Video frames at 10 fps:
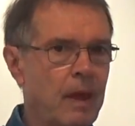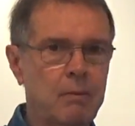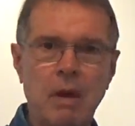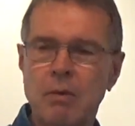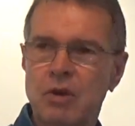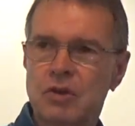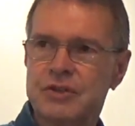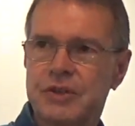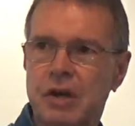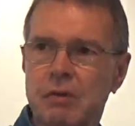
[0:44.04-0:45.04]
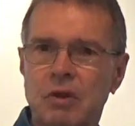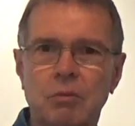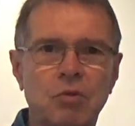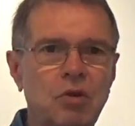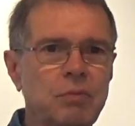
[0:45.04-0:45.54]
Maybe you'll start a little
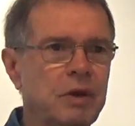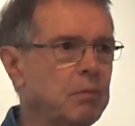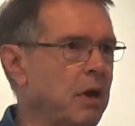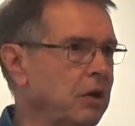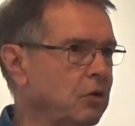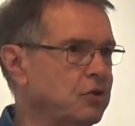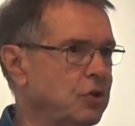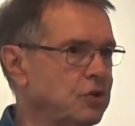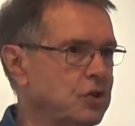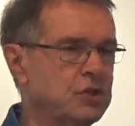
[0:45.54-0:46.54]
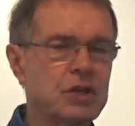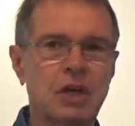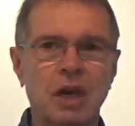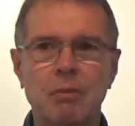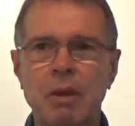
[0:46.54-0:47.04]
movement of micro churches,
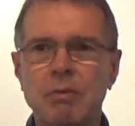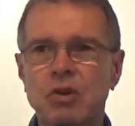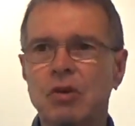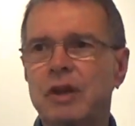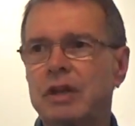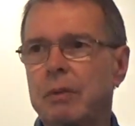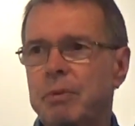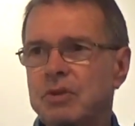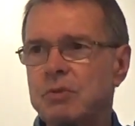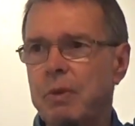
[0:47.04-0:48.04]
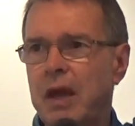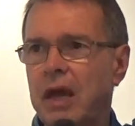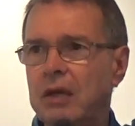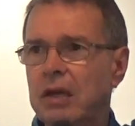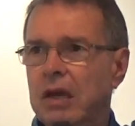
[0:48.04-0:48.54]
and maybe you'll end up in Japan.